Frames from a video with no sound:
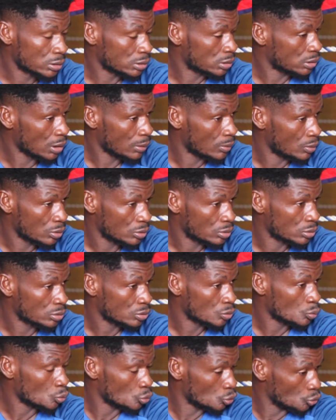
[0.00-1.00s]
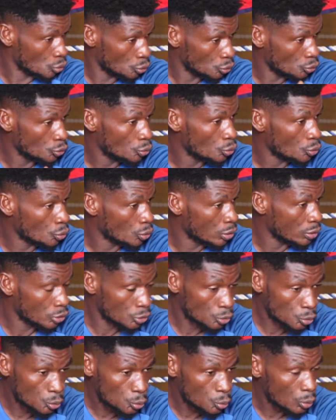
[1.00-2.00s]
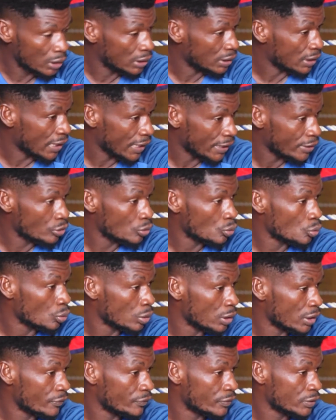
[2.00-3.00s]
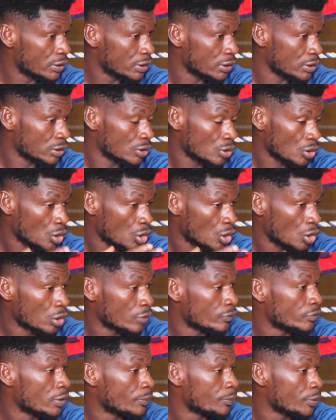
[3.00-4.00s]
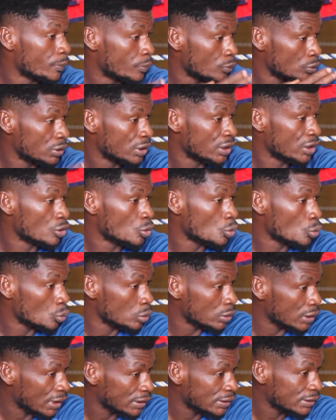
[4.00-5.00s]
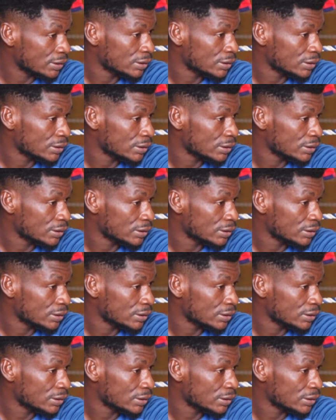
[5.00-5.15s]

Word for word: come on, you, you know, you and I know everything. All of the people there know that